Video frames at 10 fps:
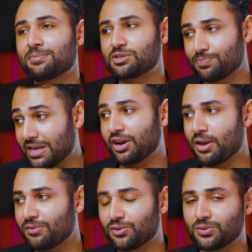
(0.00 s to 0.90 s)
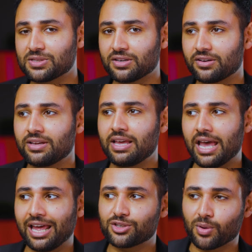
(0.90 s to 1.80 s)
to be an iPhone user
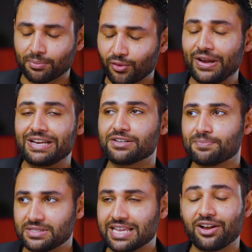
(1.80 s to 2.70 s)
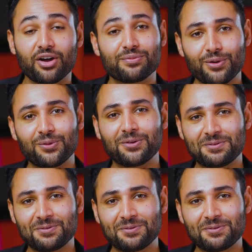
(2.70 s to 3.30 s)
and to upgrade said iPhone.